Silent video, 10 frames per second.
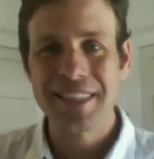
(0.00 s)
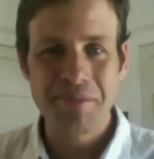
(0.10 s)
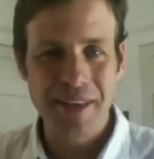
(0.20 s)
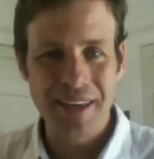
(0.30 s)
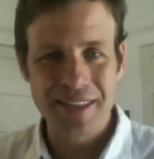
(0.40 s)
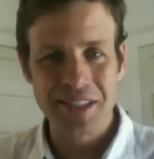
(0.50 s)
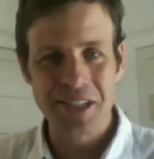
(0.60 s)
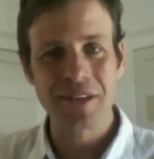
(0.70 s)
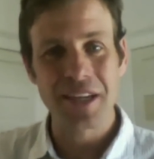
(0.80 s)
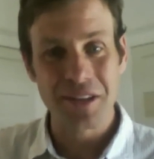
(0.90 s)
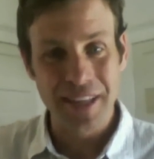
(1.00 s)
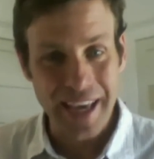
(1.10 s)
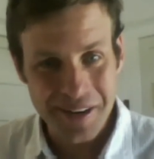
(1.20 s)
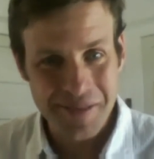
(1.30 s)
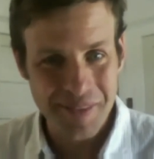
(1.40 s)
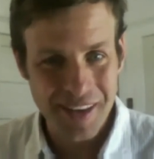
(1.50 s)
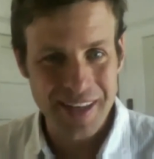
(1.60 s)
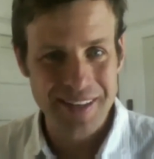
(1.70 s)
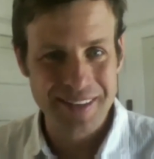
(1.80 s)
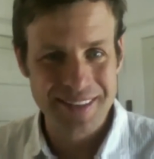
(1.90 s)
something to do a little later
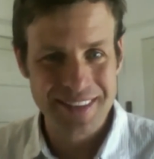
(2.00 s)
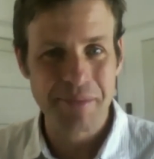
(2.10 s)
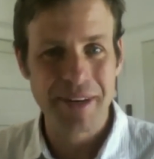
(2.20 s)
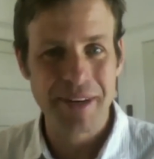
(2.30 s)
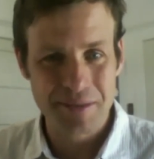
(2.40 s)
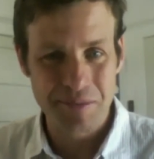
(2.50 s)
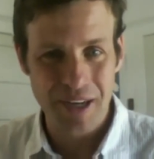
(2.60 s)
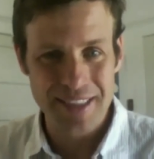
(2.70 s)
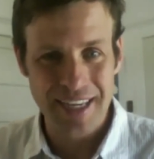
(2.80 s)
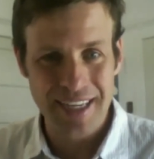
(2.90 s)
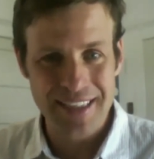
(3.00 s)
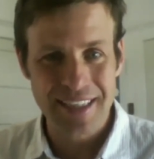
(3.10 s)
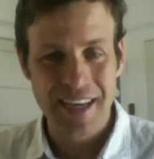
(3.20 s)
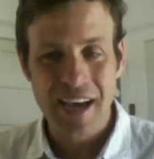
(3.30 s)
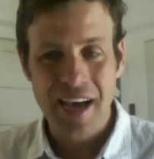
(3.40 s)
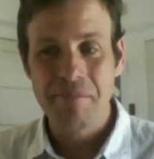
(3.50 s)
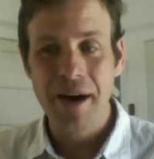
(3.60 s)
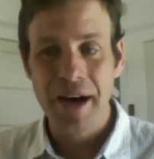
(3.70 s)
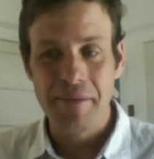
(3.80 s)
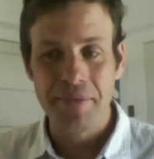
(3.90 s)
in somebody's process,
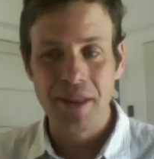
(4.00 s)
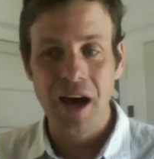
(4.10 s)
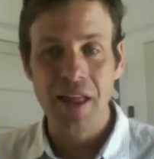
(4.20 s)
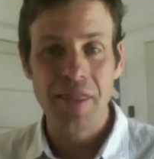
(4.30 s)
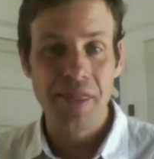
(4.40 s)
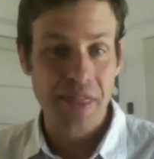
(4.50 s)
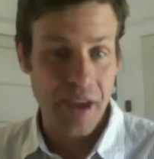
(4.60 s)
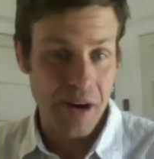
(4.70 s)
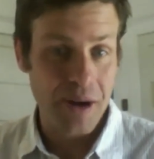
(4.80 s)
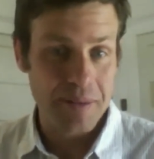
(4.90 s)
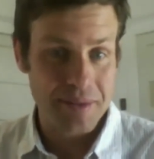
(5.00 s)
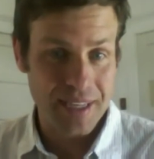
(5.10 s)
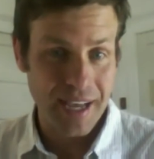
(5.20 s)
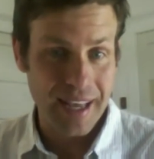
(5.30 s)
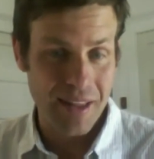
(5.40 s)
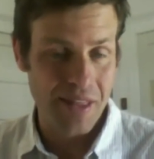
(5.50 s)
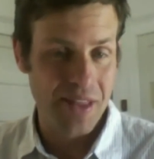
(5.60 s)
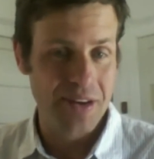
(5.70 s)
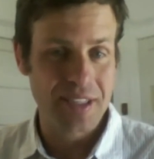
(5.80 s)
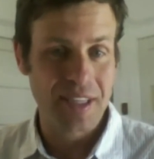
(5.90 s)
but on their website
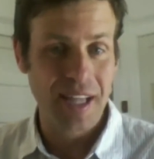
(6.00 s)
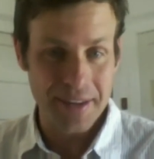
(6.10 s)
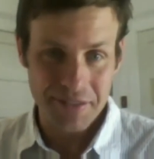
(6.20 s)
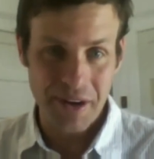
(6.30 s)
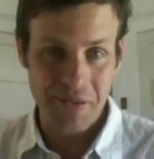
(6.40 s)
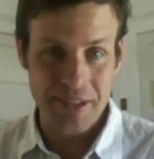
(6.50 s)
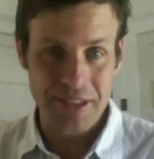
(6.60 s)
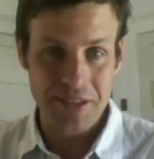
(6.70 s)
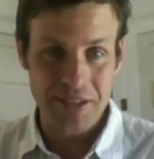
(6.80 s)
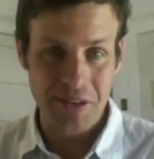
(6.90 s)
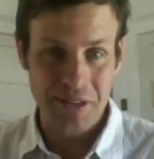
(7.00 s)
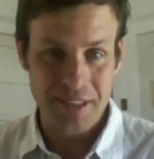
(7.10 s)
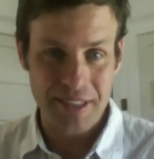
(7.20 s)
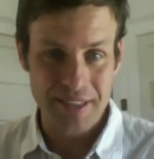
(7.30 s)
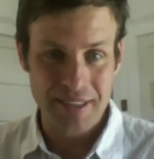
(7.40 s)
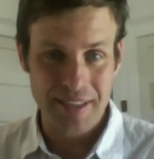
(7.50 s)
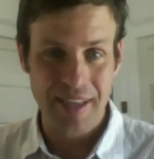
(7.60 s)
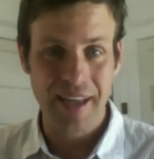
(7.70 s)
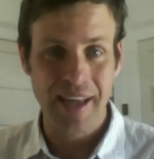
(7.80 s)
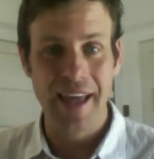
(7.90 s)
there's a lot of great resources,
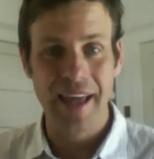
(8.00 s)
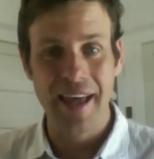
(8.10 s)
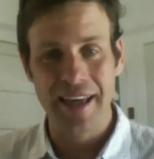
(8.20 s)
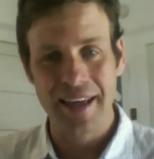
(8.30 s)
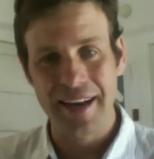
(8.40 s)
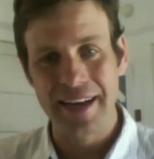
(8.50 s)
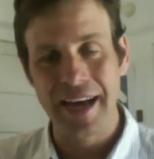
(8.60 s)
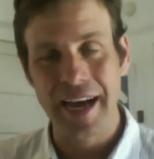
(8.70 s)
and